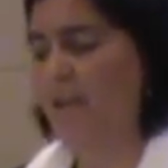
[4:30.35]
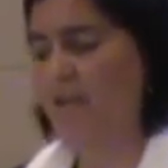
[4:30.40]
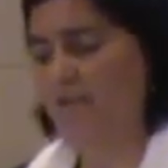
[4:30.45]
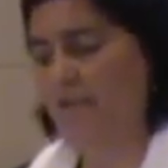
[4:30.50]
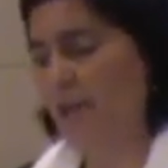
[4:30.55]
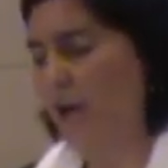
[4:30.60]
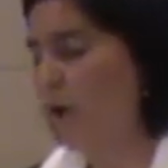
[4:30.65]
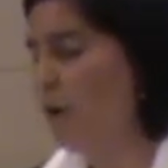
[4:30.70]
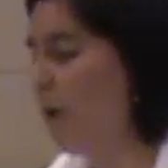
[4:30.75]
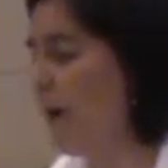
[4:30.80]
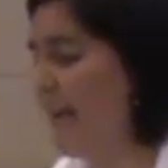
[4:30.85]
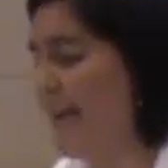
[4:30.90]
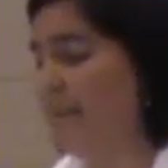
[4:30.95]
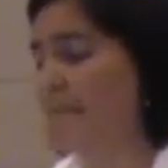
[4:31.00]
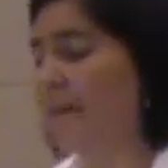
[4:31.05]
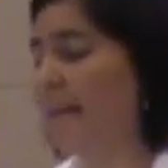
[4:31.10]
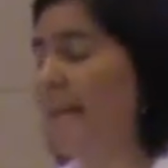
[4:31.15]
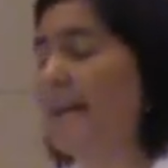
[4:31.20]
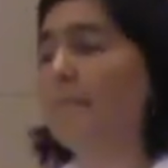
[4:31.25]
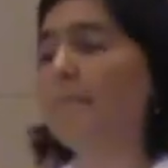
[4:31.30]
So
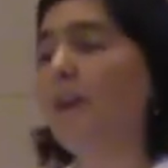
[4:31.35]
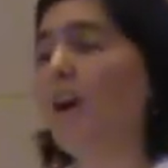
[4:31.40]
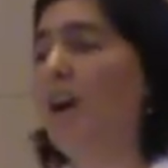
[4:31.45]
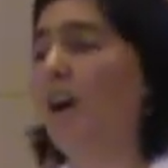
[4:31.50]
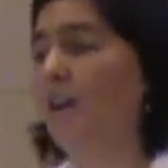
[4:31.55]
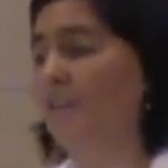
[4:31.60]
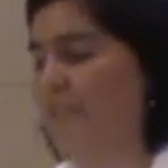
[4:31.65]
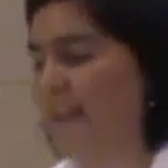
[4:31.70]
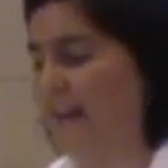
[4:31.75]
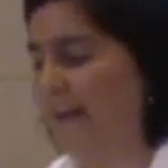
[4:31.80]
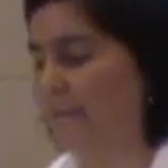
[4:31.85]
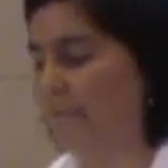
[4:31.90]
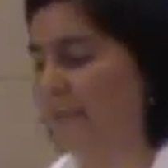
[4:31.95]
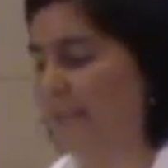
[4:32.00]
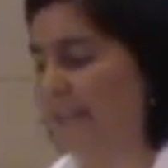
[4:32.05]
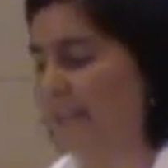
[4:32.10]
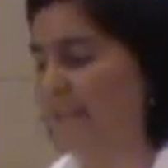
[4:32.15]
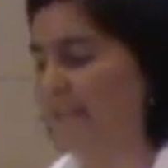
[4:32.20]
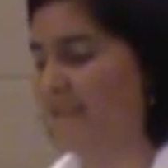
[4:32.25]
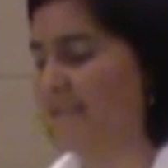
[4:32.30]
Abraham called that
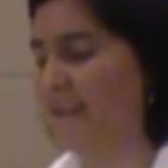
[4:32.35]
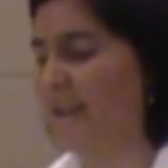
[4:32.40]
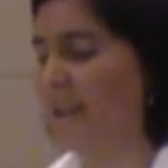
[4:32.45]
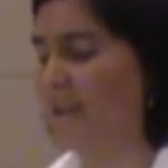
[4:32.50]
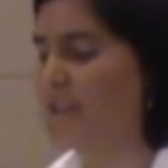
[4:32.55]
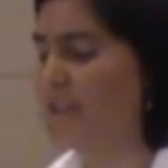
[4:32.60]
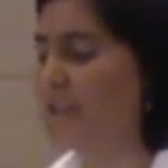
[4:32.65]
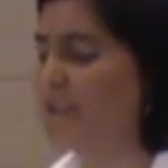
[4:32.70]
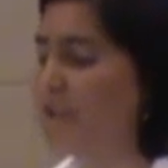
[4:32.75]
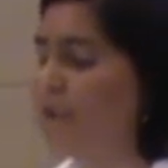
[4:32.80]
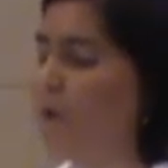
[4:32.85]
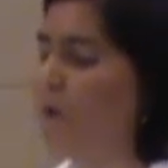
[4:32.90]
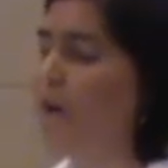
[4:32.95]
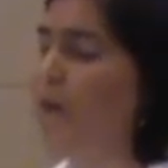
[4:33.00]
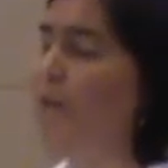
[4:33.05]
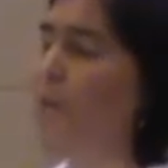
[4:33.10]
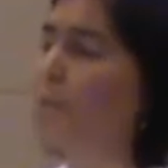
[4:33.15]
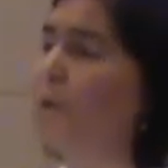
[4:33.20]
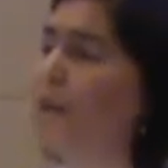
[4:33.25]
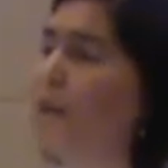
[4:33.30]
place, "The
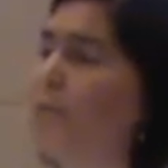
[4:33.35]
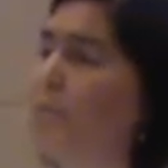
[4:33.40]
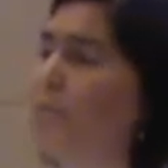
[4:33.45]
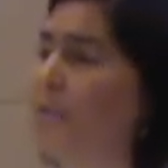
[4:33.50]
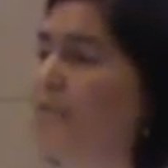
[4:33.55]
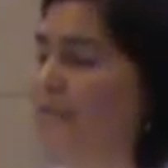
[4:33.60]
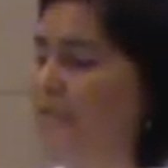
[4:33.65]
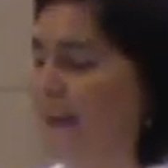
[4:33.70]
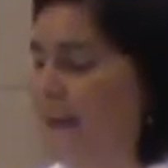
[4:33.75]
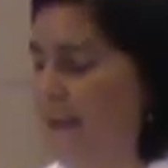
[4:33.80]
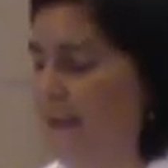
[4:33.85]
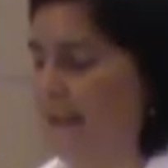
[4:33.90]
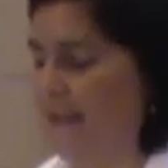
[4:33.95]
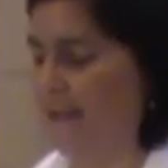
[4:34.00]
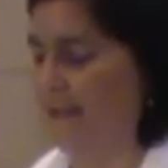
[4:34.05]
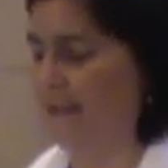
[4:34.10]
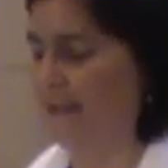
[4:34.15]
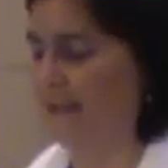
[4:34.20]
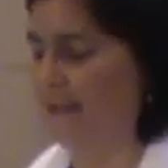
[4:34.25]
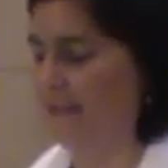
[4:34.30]
Lord will
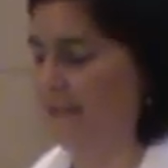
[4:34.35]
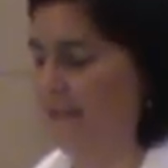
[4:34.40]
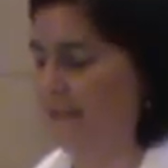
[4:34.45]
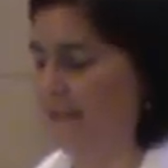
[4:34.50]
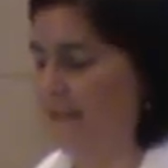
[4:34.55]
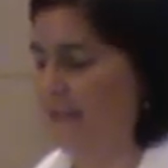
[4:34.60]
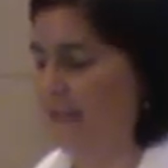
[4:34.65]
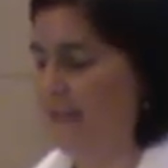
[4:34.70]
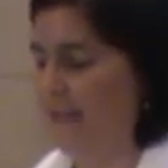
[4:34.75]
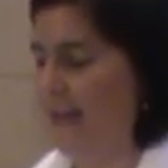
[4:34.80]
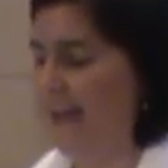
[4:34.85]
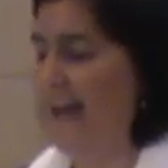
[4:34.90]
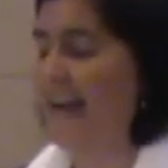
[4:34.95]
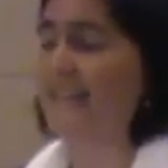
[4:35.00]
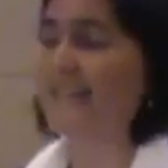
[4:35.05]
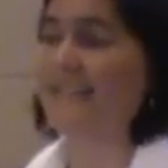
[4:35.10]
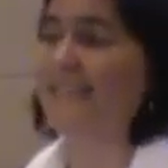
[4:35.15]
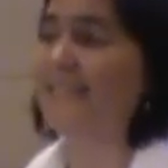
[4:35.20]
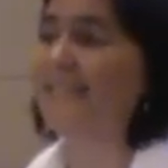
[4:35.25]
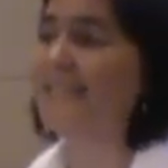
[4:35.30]
provide."
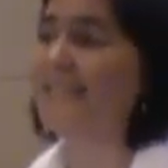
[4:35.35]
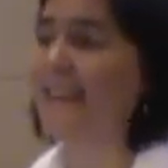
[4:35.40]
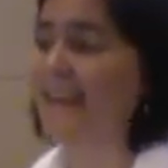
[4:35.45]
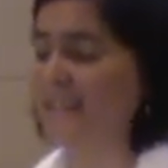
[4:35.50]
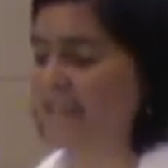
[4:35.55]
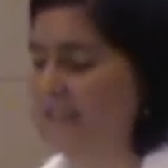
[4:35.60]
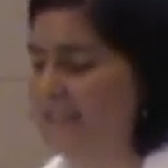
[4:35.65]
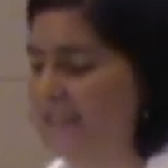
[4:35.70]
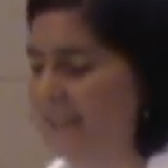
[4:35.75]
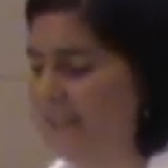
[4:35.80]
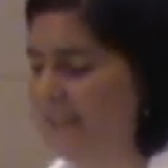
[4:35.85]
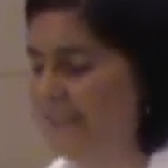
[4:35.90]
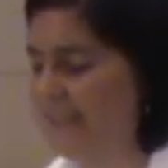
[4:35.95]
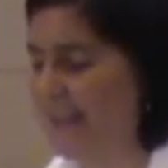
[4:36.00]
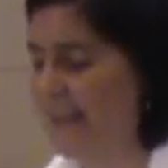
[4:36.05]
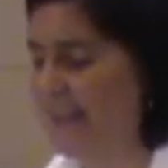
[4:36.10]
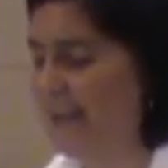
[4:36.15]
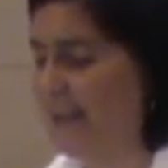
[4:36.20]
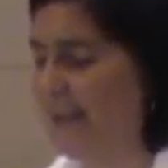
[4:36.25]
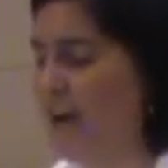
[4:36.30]
As it is said to this
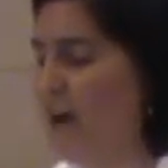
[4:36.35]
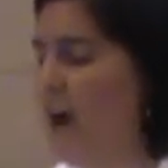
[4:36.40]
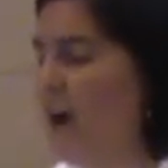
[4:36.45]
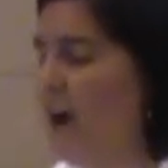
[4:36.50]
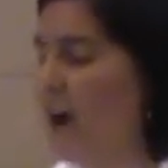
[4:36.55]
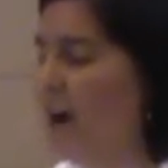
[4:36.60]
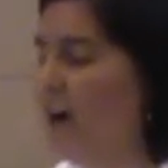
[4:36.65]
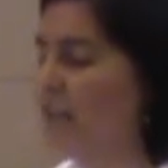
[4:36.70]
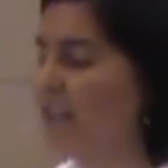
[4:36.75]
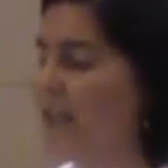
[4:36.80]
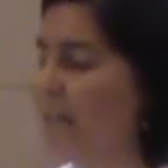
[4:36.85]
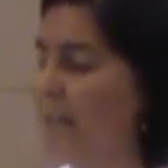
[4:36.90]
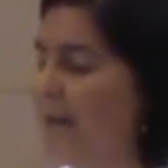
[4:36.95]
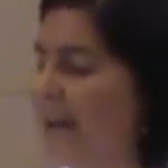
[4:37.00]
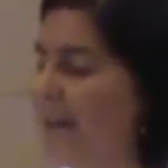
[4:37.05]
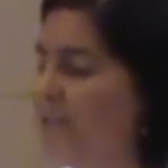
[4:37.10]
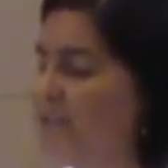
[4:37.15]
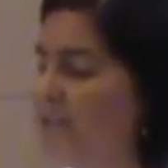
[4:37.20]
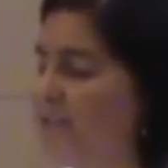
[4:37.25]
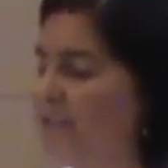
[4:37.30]
day, "On the
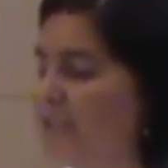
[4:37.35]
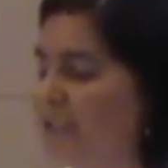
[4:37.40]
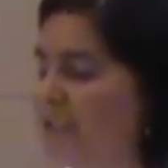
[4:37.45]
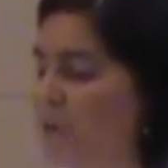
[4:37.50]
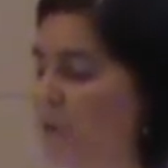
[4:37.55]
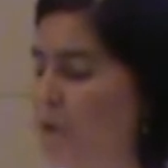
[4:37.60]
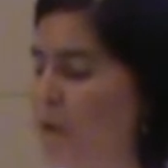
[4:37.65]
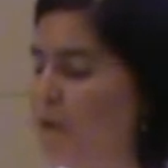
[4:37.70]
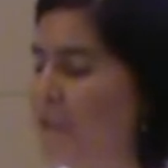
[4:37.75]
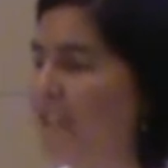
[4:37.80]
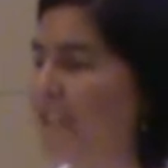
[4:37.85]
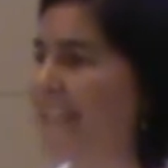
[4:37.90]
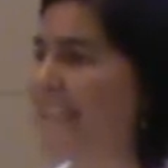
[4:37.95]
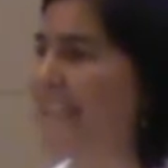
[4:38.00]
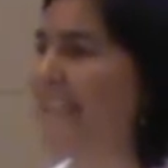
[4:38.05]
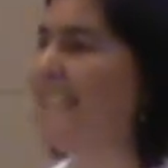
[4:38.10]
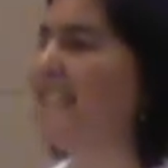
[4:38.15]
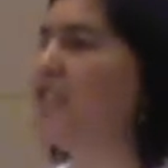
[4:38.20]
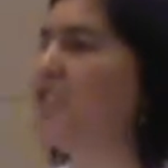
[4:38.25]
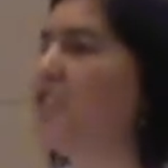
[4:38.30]
mount of the Lord
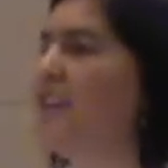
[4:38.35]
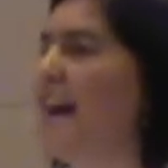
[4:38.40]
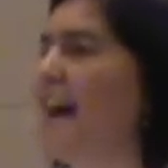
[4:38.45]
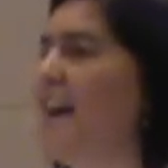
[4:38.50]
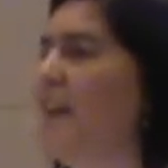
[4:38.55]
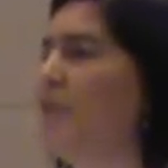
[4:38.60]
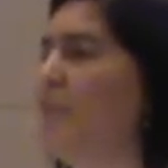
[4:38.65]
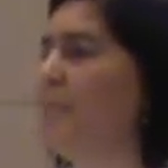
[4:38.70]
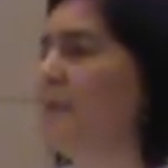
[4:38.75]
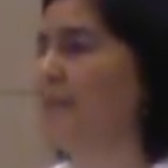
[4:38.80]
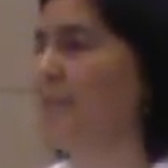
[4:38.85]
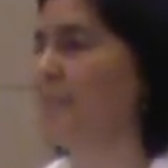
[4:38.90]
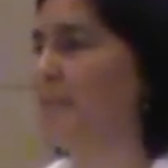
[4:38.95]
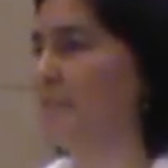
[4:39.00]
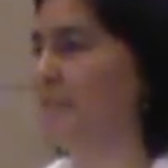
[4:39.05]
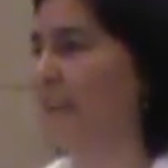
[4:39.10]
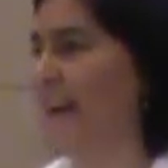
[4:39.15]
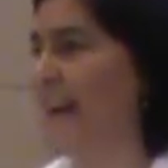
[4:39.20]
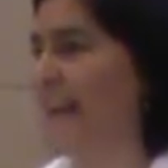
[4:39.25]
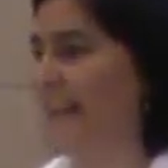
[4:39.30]
it shall be
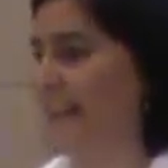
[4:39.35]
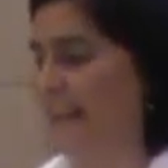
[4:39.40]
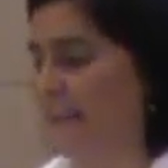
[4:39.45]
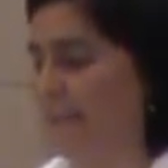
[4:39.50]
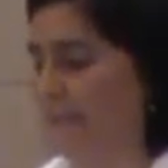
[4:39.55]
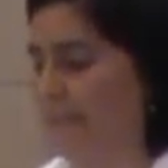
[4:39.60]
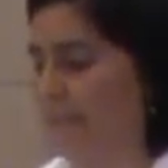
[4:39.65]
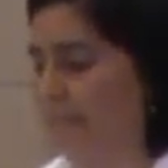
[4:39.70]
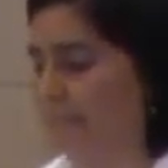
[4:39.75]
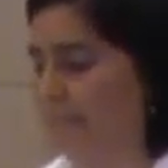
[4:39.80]
provided."